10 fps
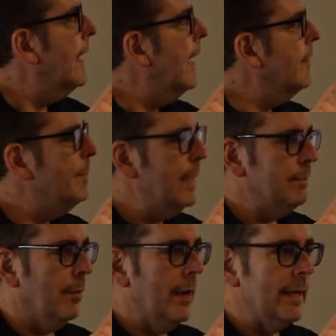And the
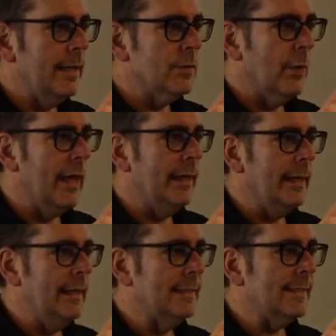midpoint is when
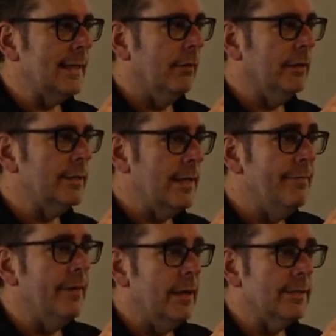he discovers he
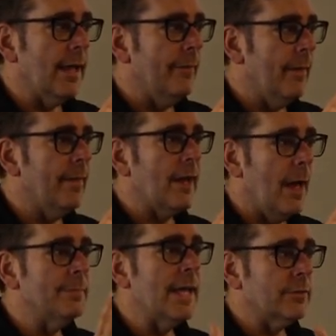figures out that the
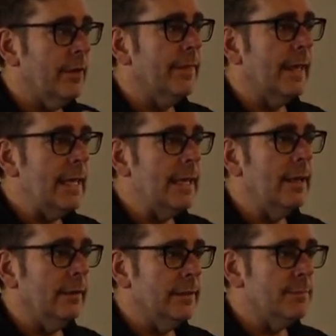cops actually think he
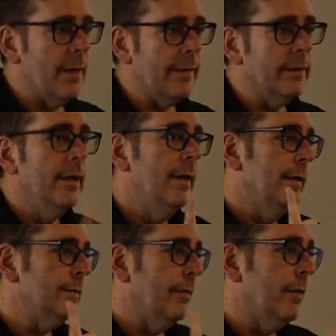killed his mother.
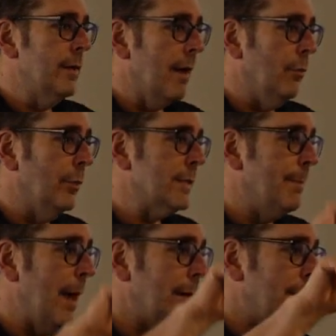So the novel was
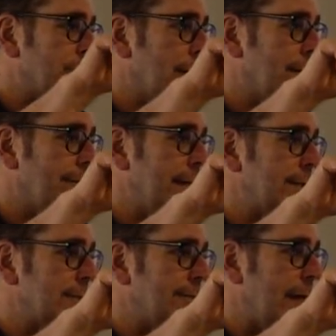about him trying to find
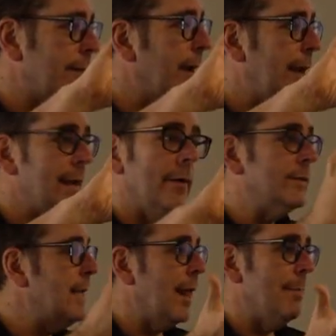his father, and now
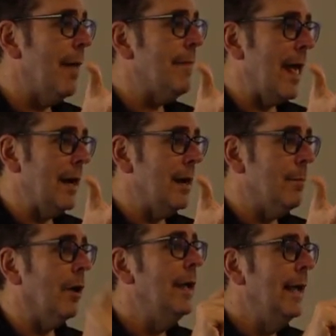it's not about that
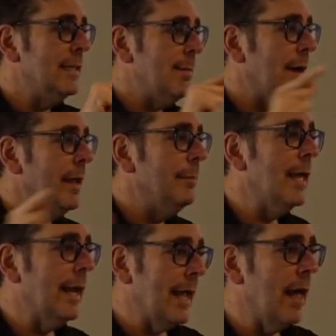anymore. It's about him
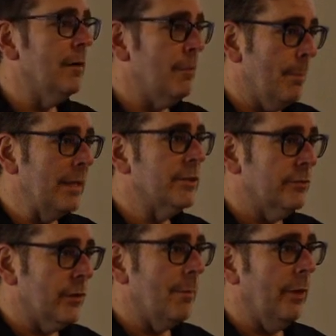getting out of a bunch of
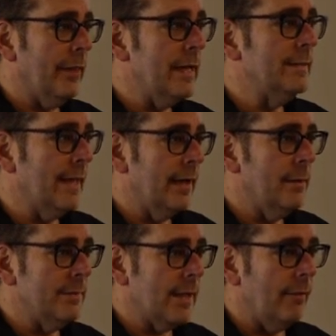trouble that he's gotten
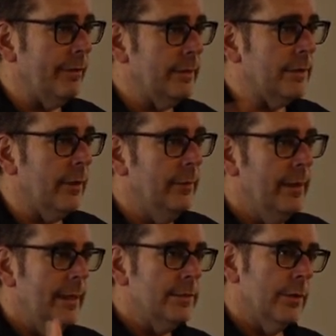himself into.
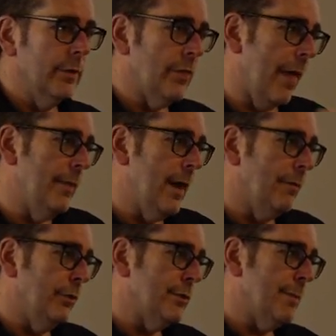So you thought the
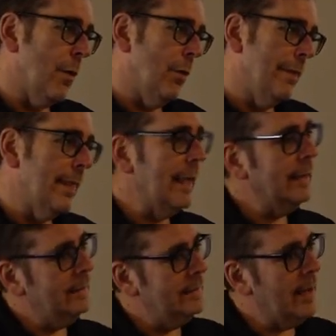novel was about one thing,
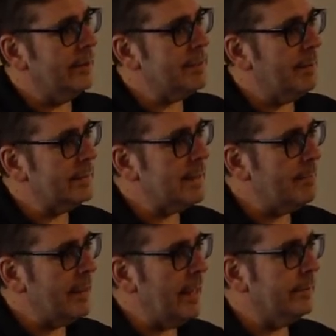now it's about
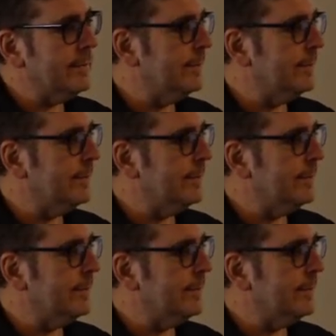something else.